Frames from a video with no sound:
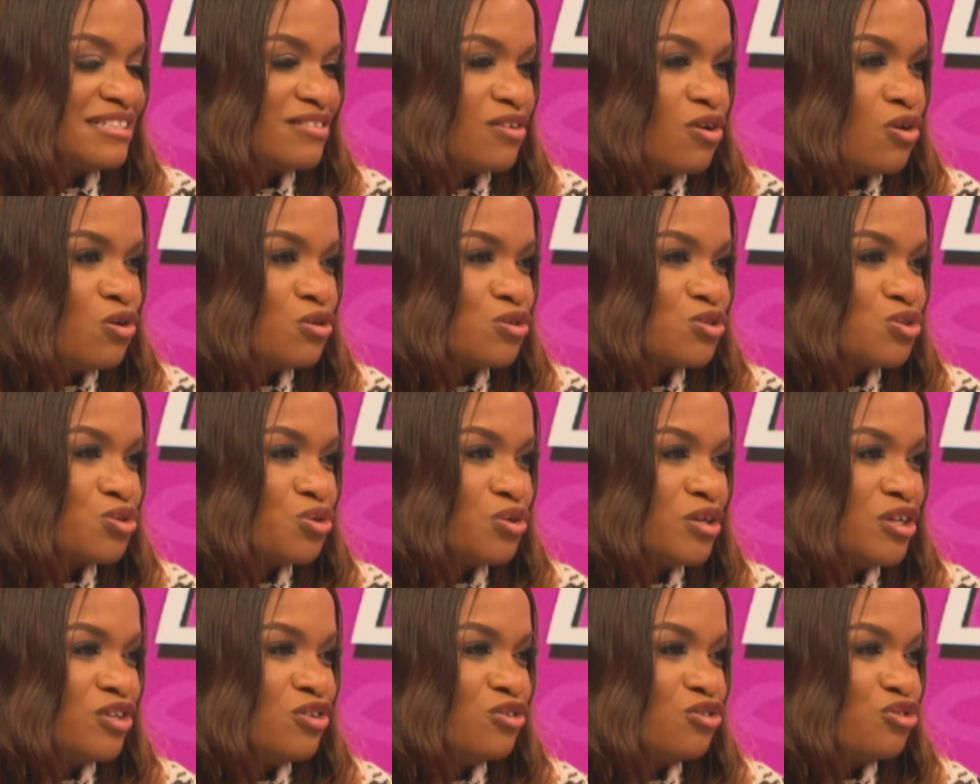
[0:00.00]

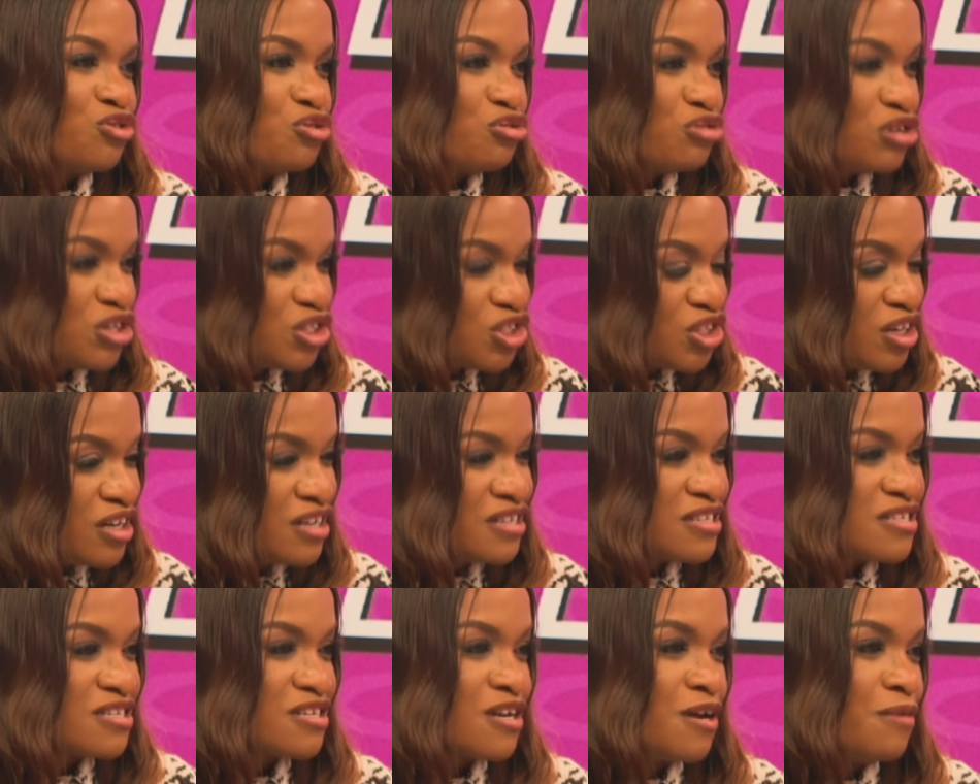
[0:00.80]
also in
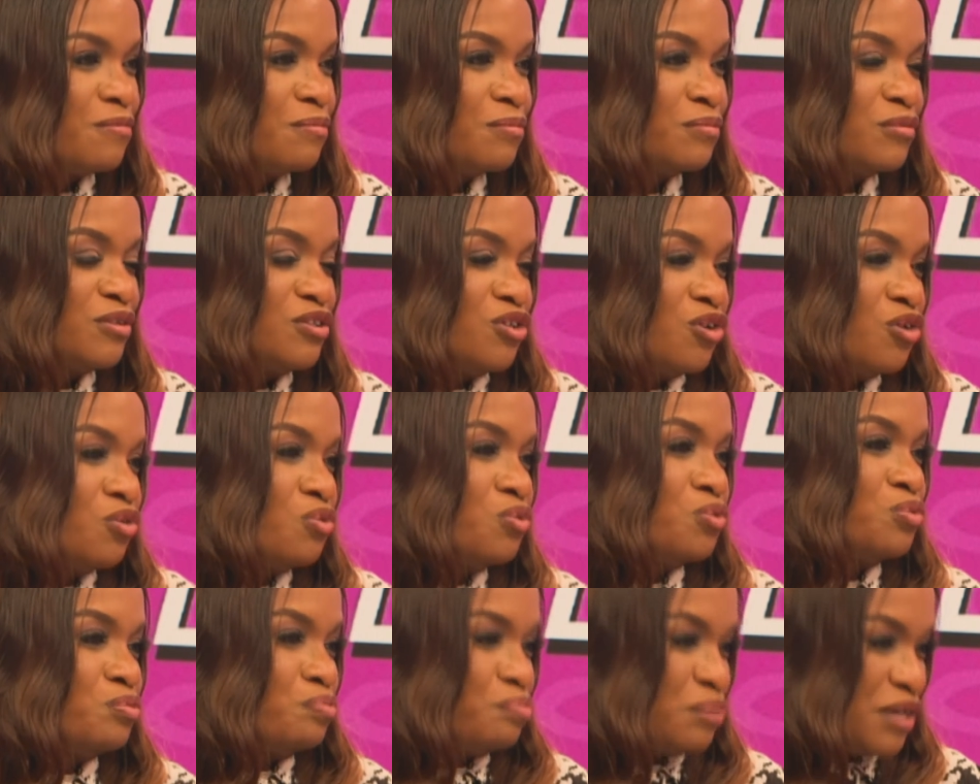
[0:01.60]
nutrition, some,
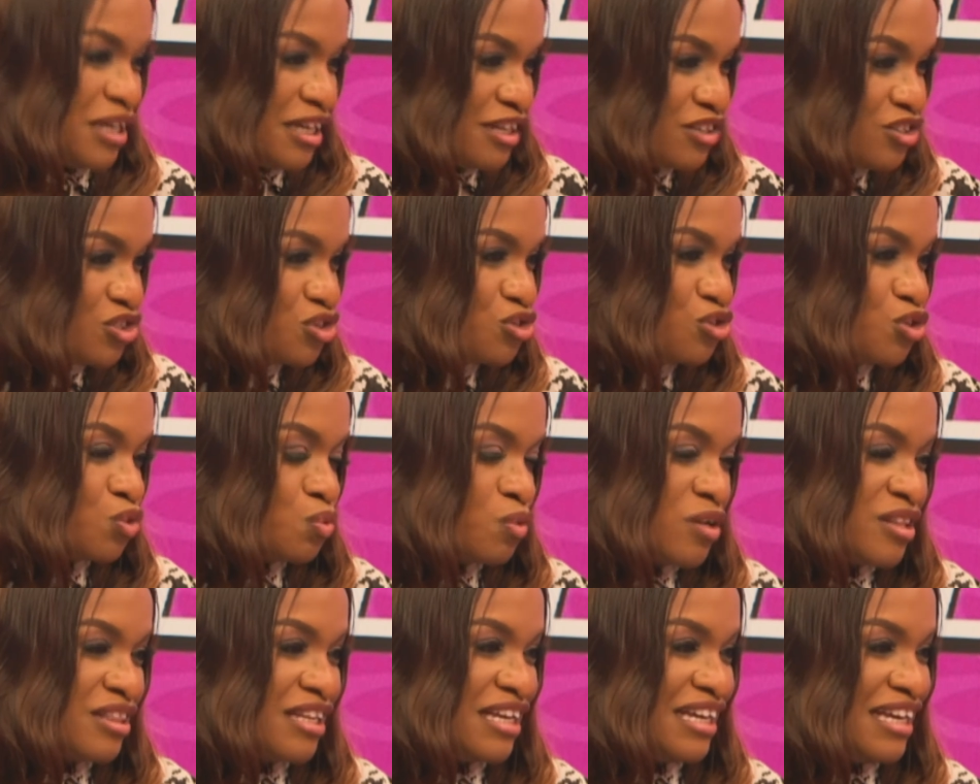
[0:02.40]
pick and choose
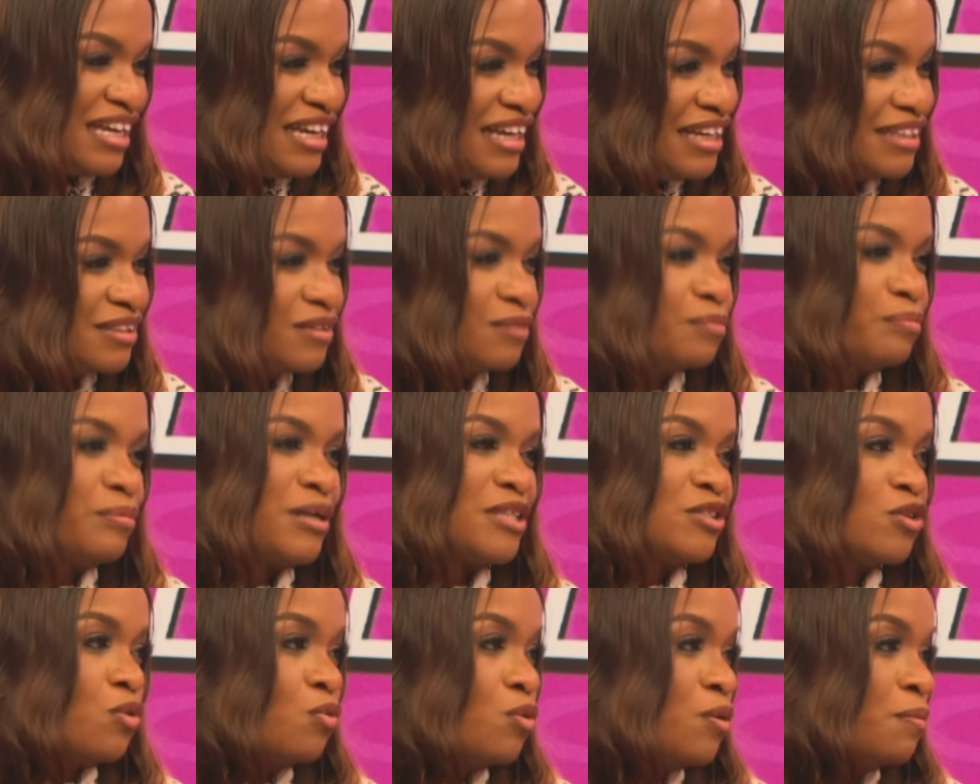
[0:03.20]
what they eat
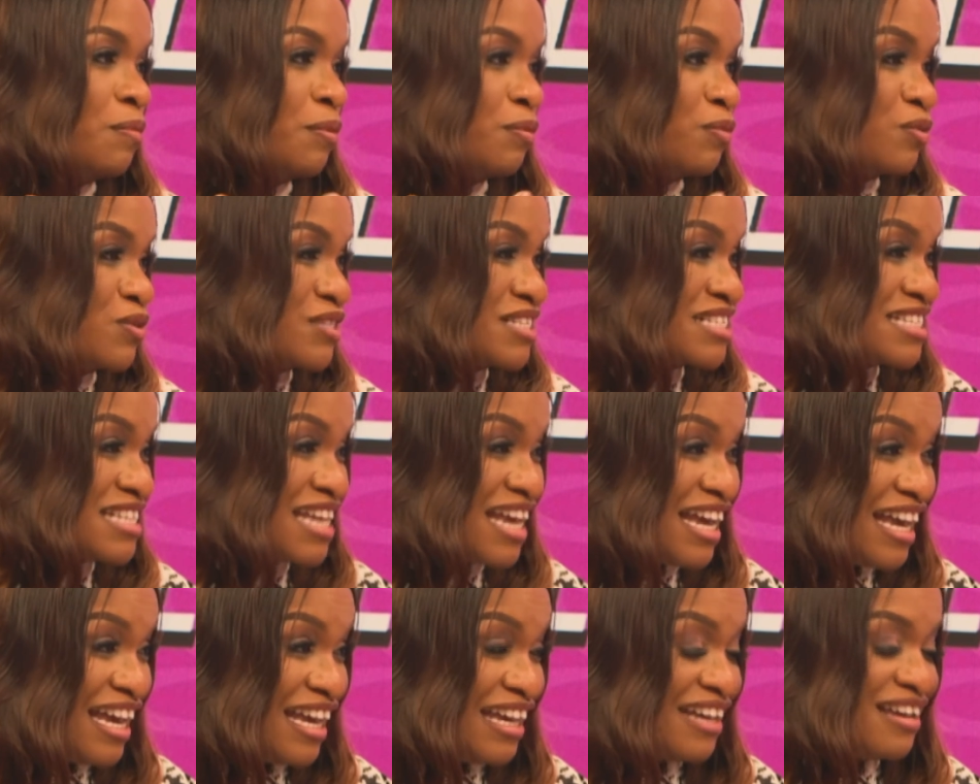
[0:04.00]
based on what people
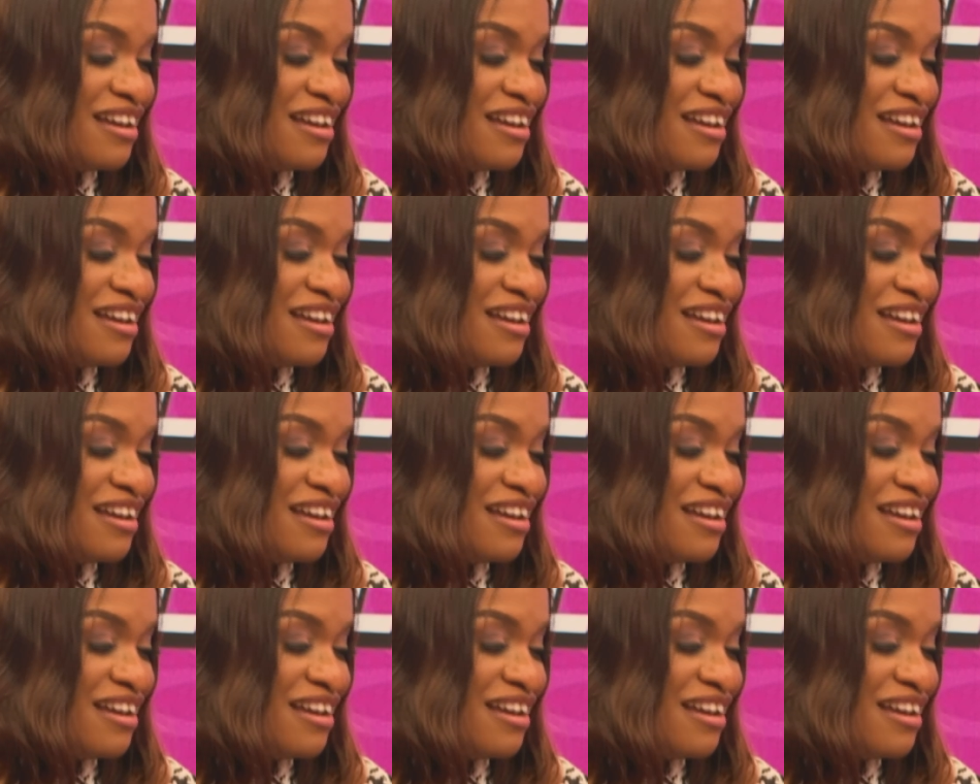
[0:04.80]
say.